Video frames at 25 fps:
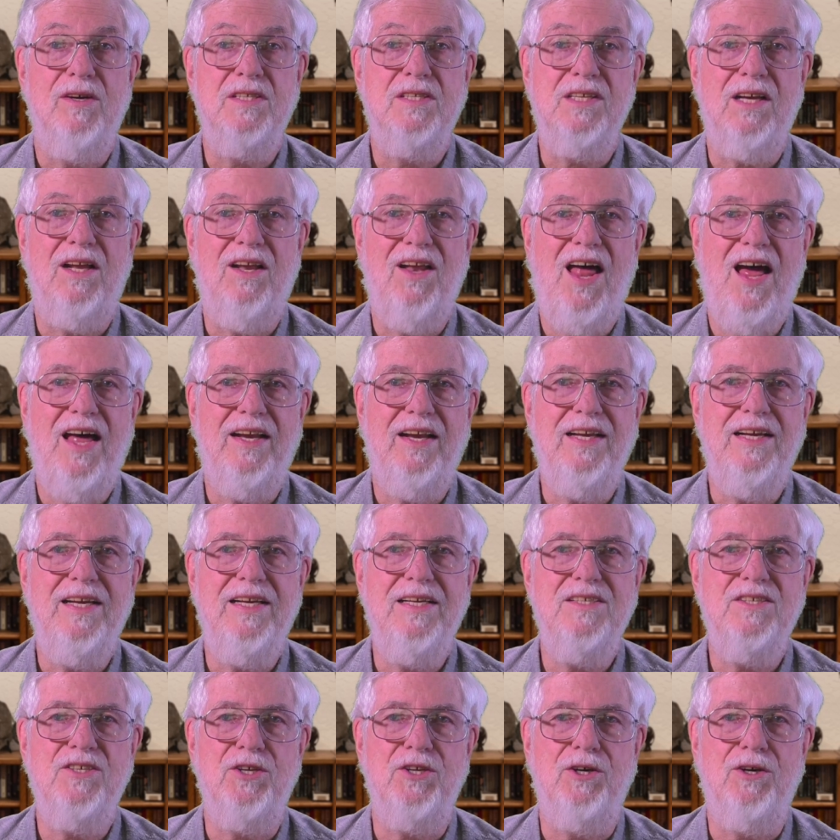it's a lot
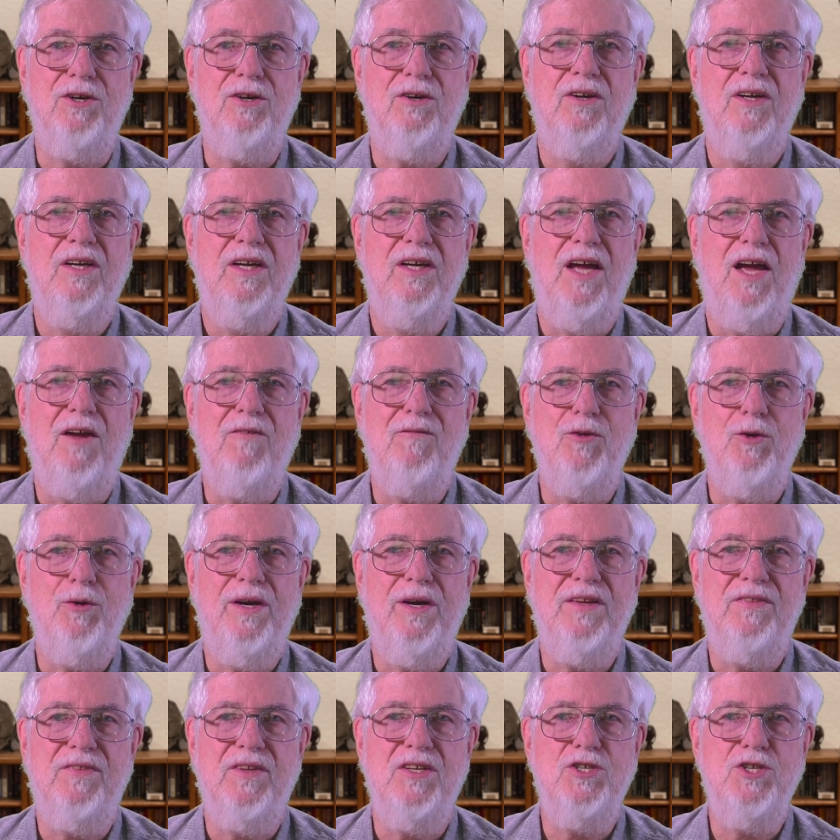easier if you
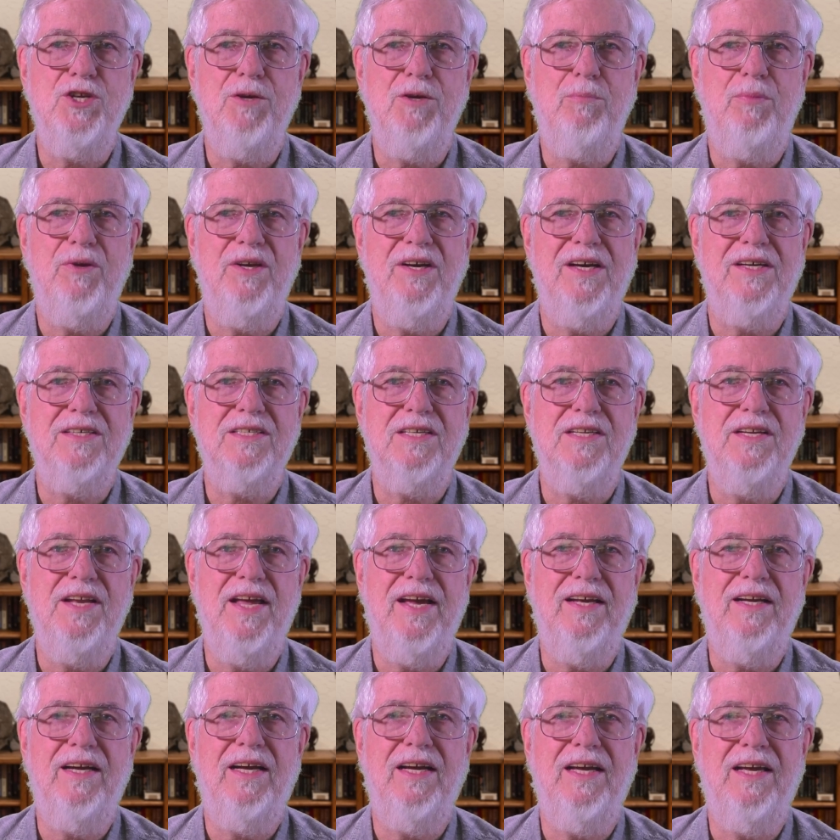get the GPS
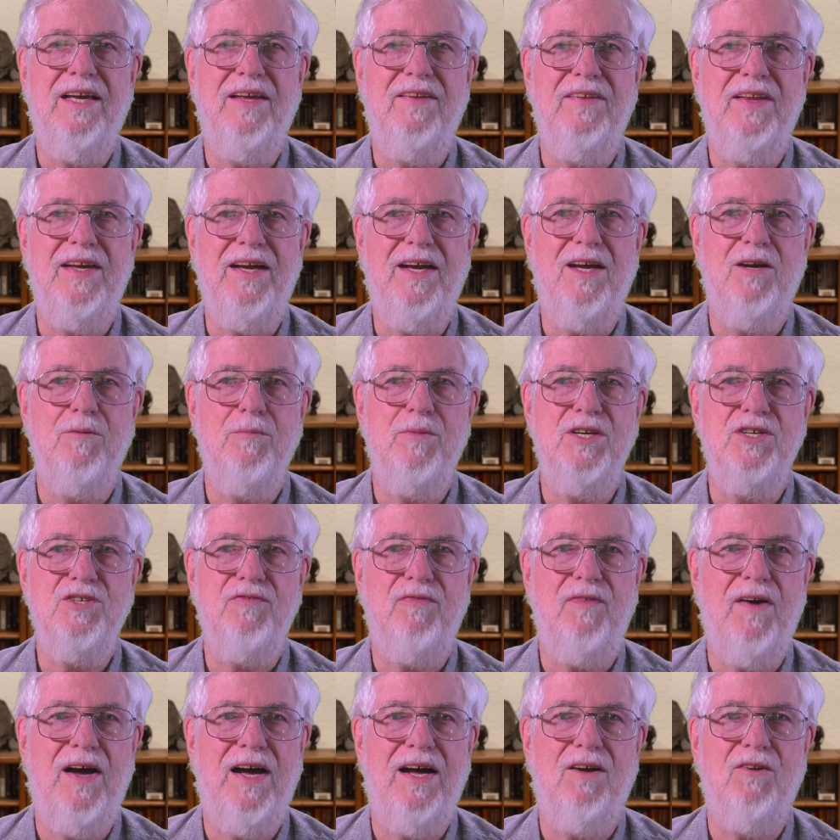data in the image
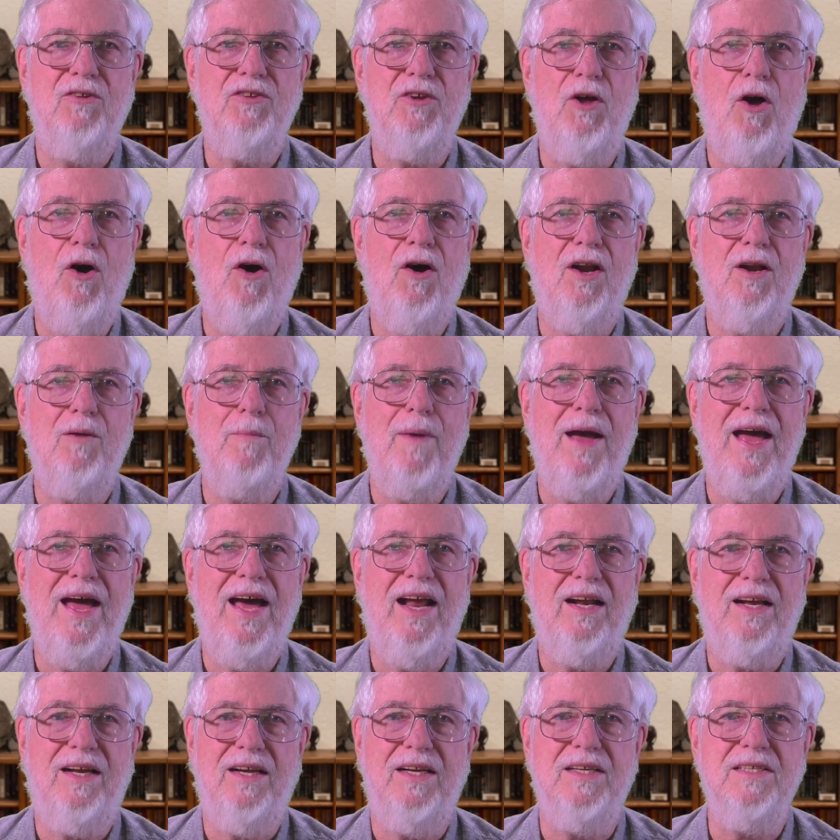files
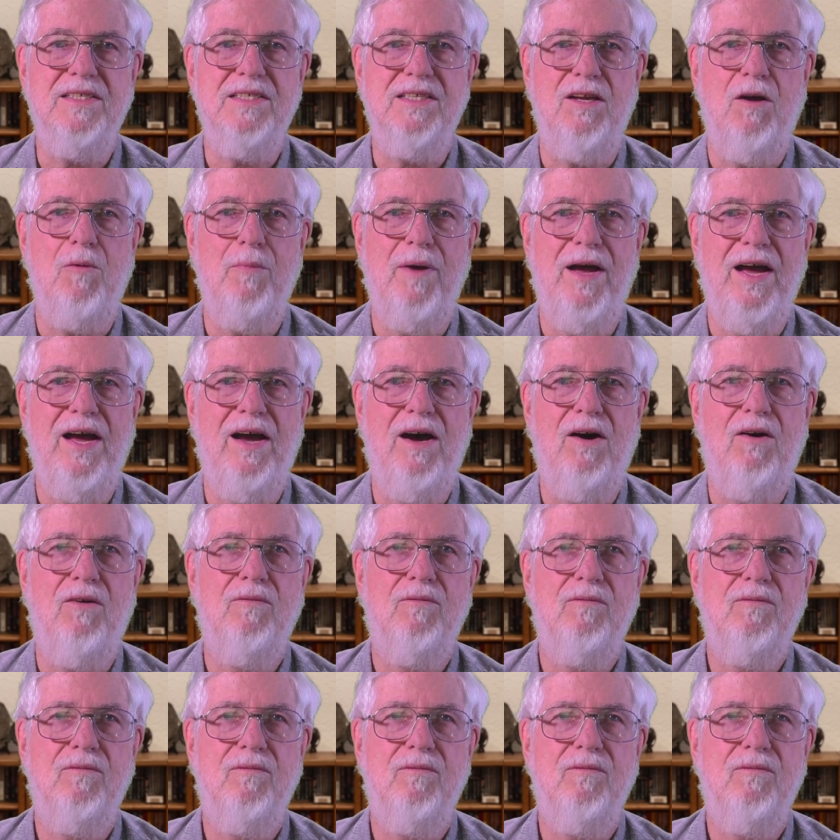automatically somehow.